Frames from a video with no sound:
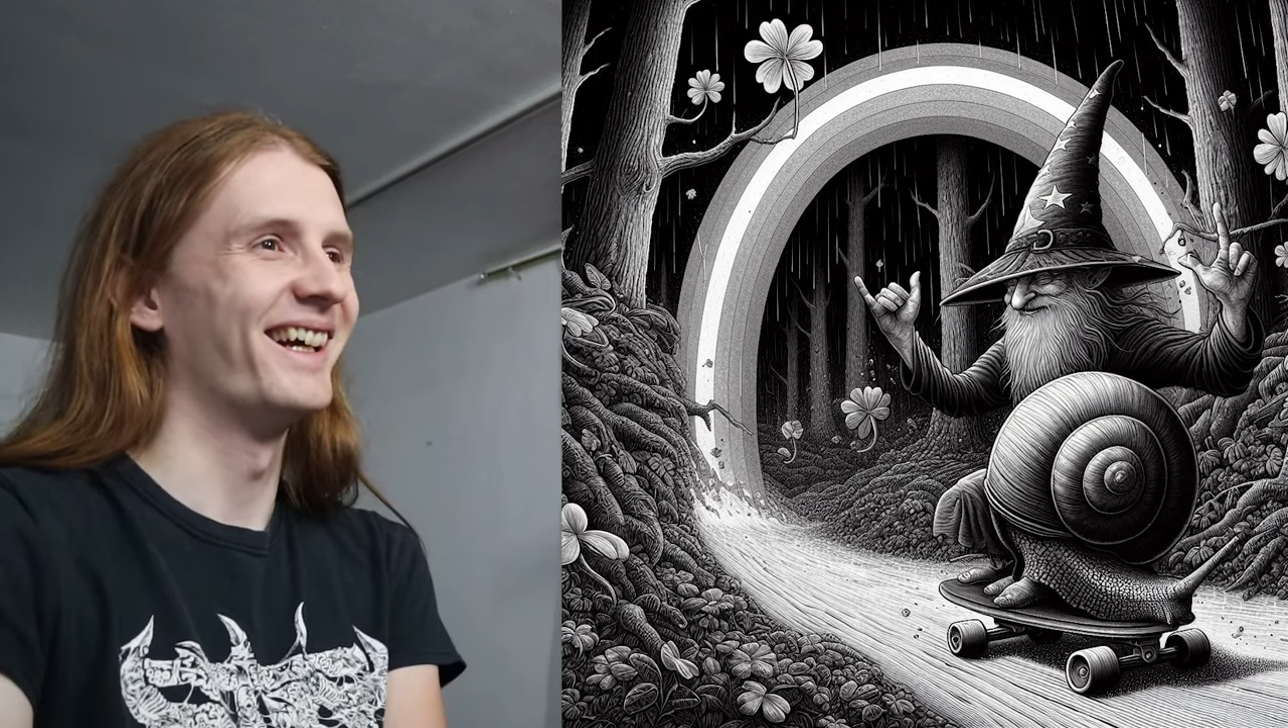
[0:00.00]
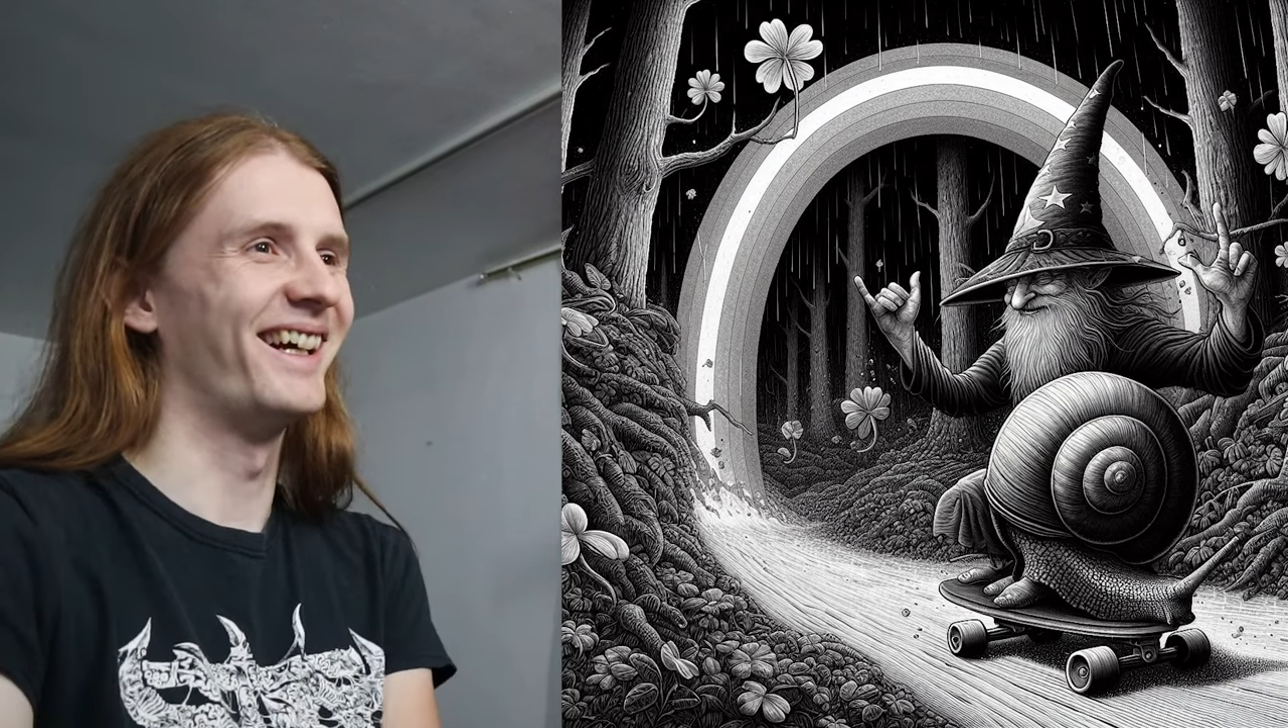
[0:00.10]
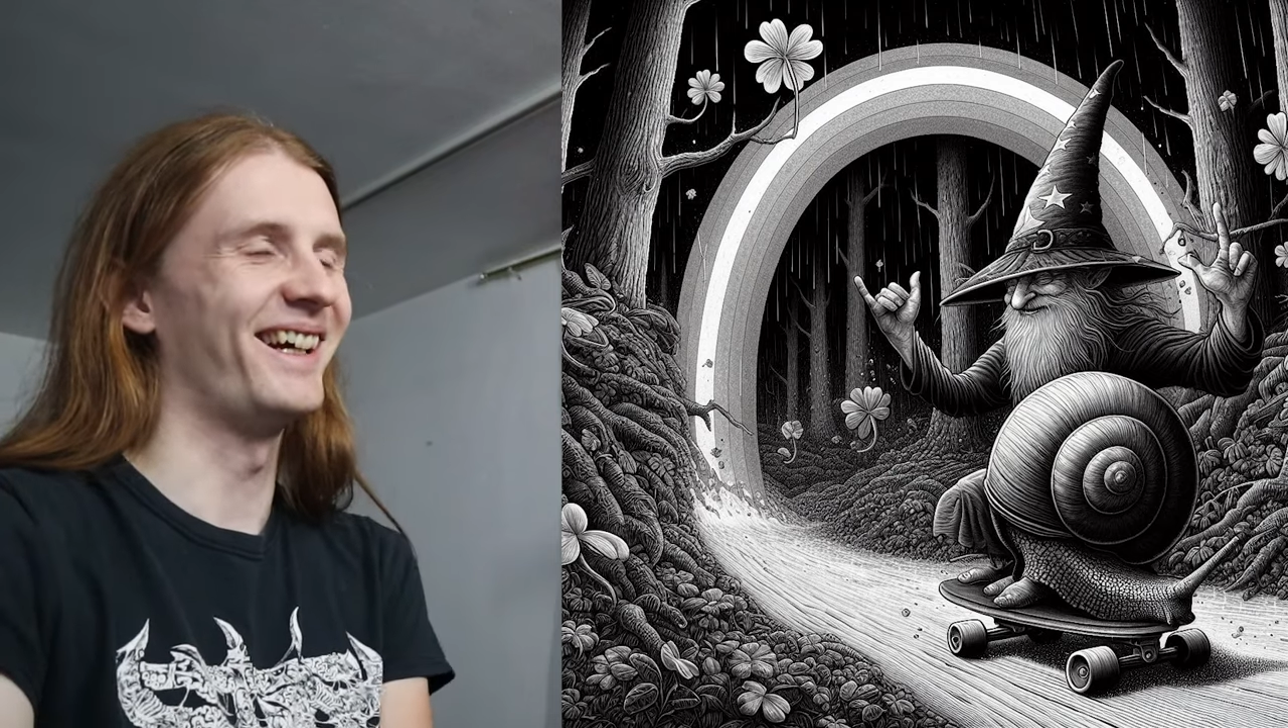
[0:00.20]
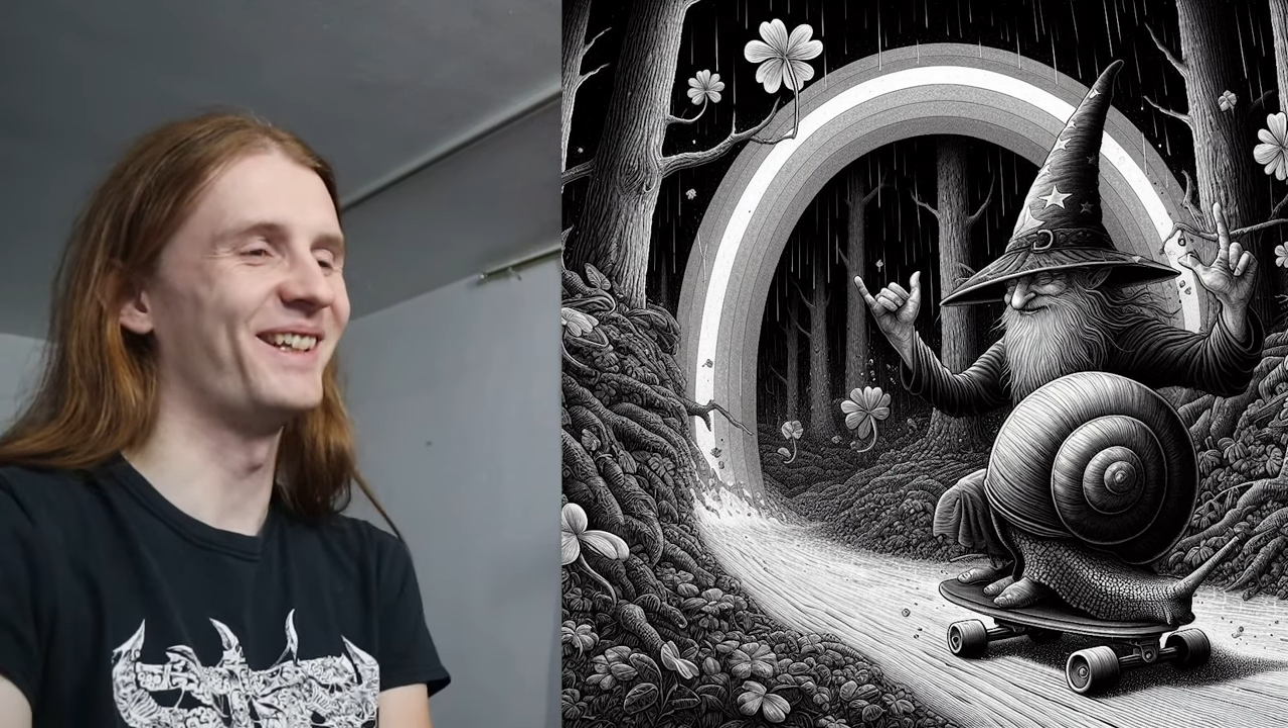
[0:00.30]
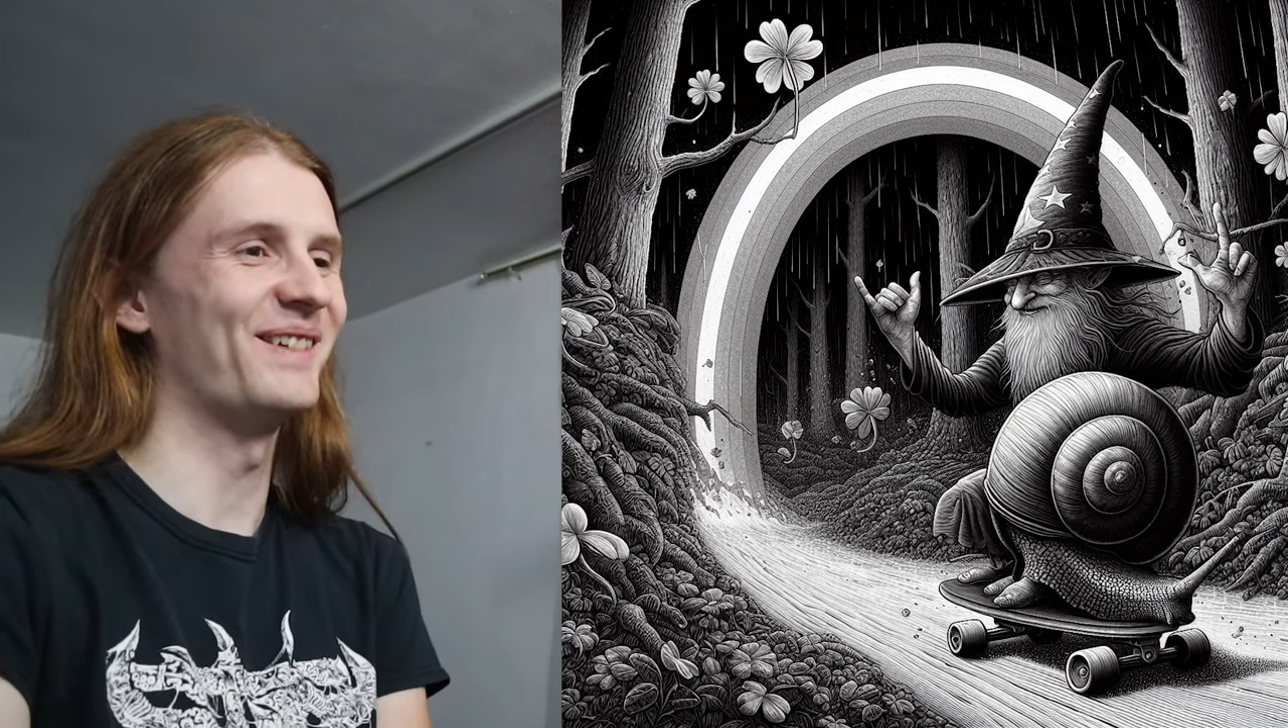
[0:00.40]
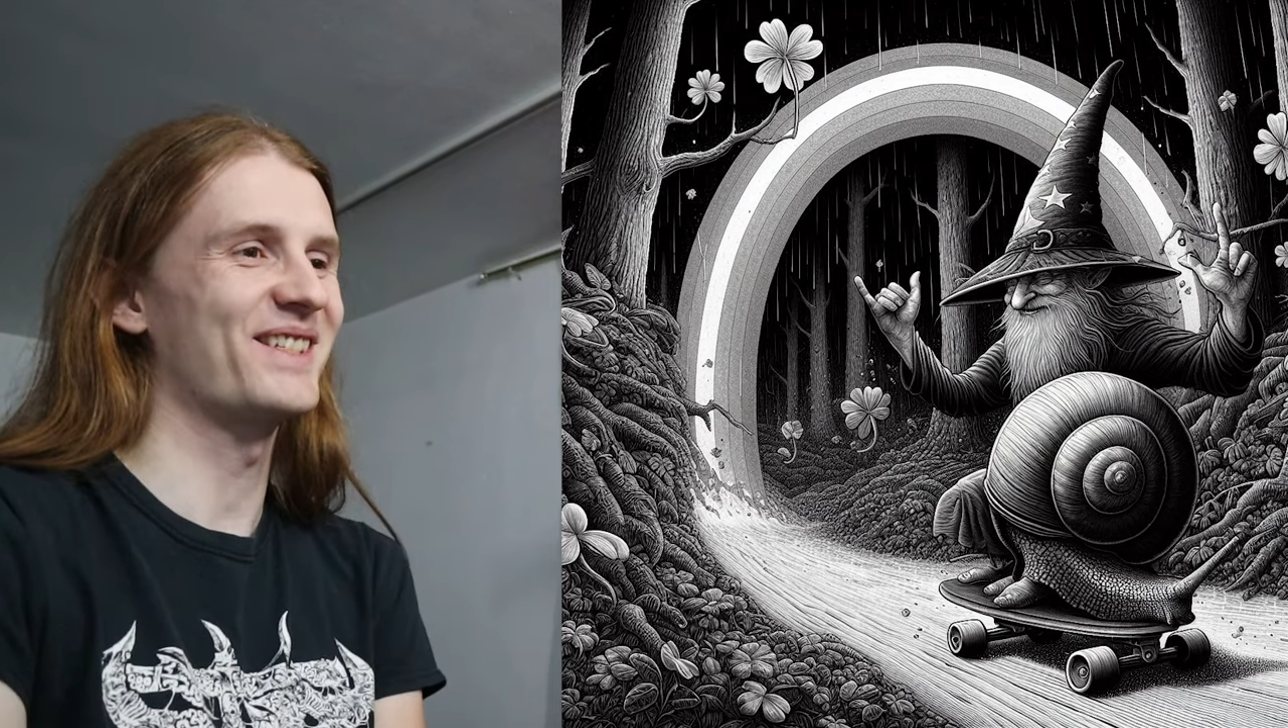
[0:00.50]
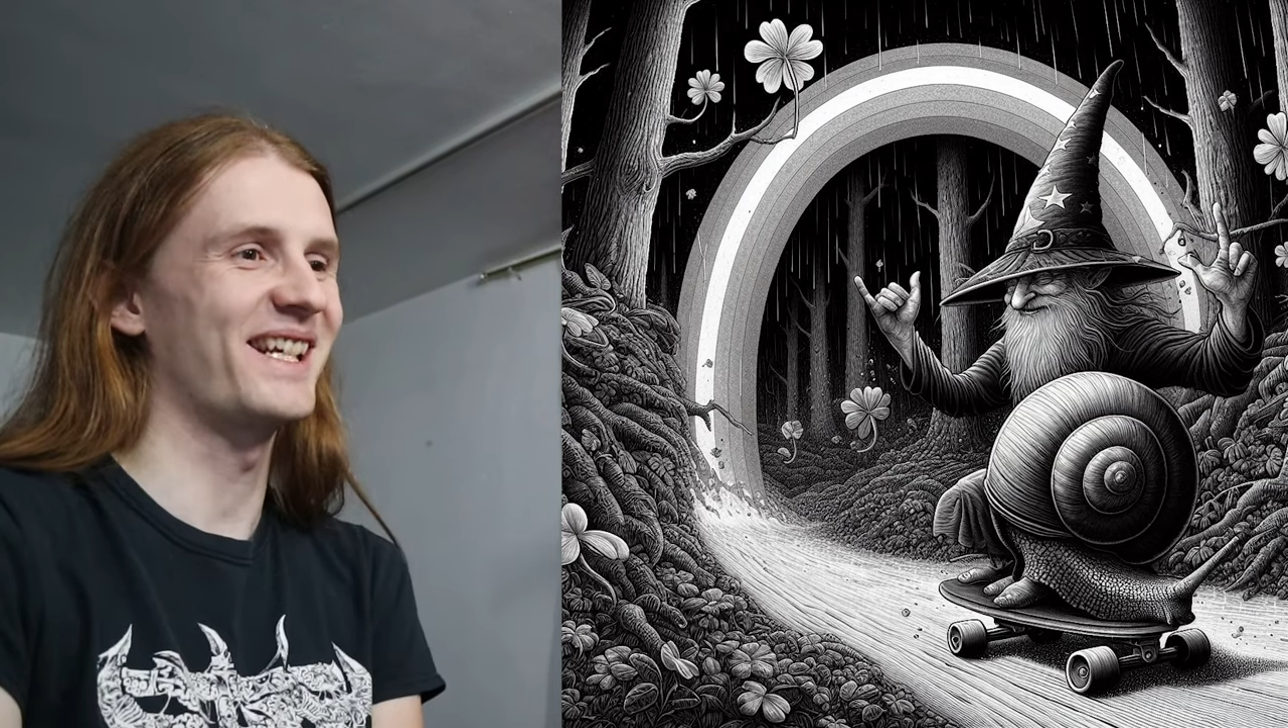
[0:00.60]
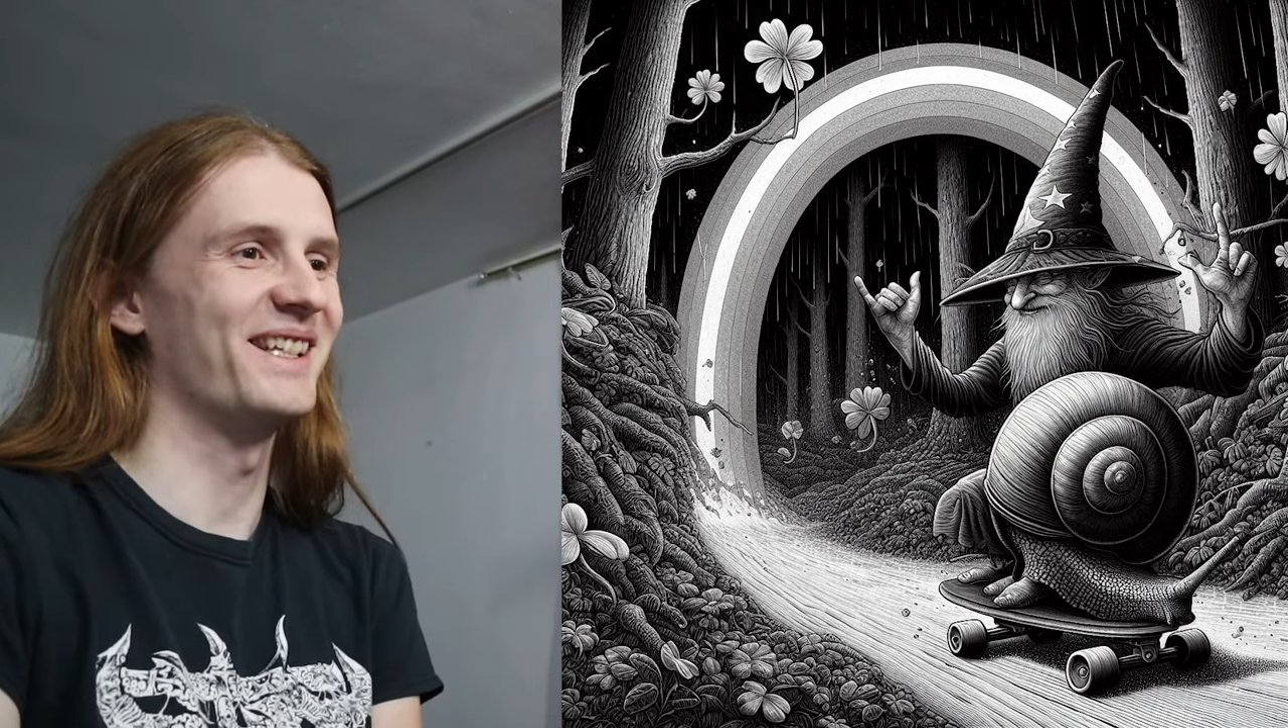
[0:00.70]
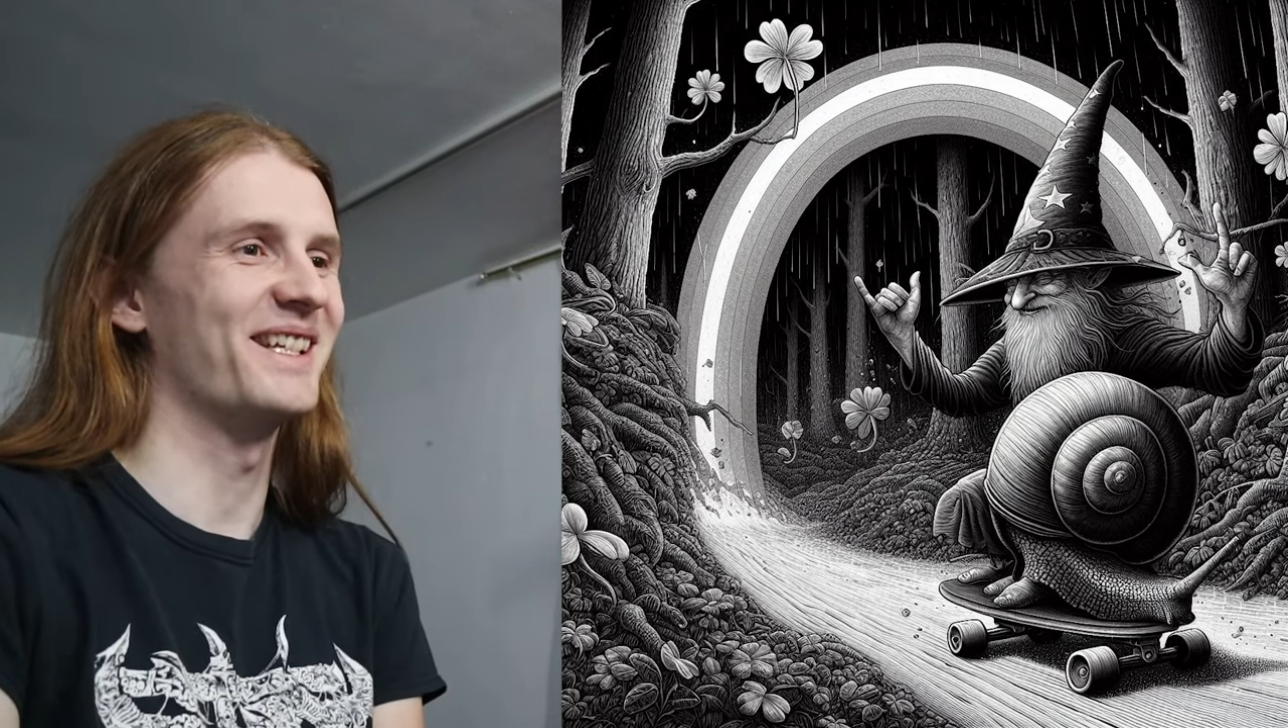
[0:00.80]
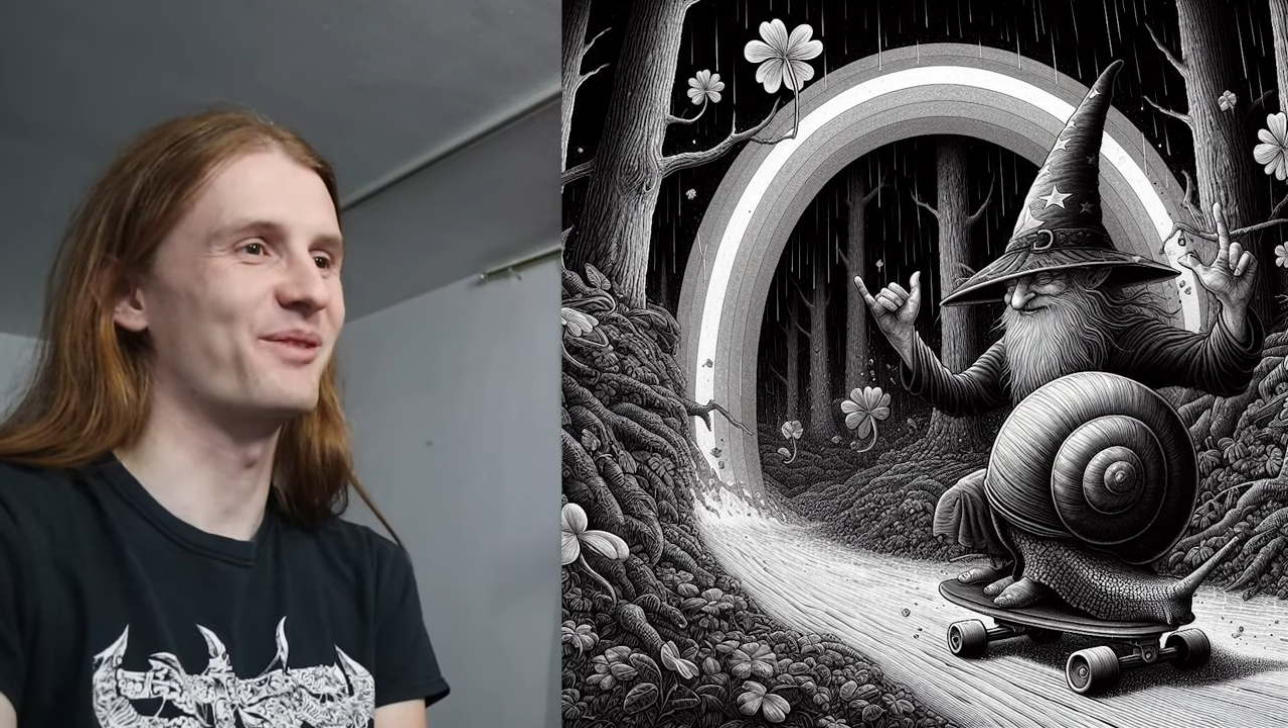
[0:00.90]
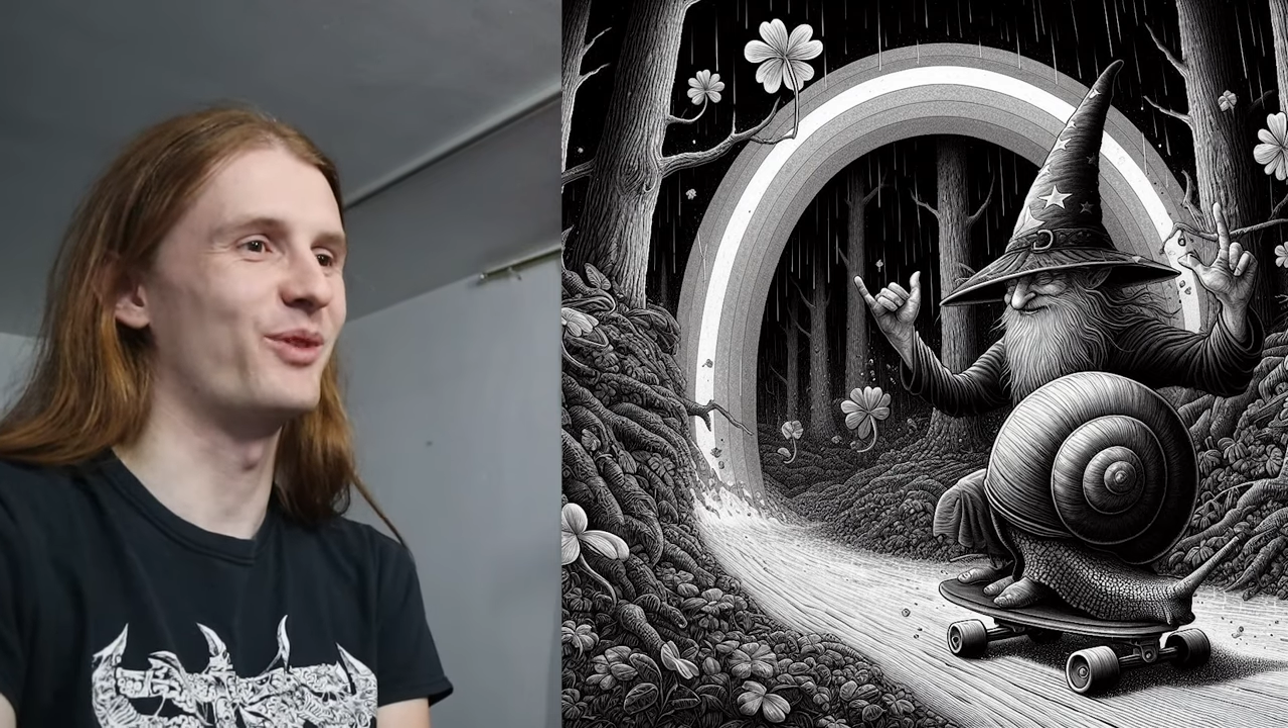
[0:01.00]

I love seeing this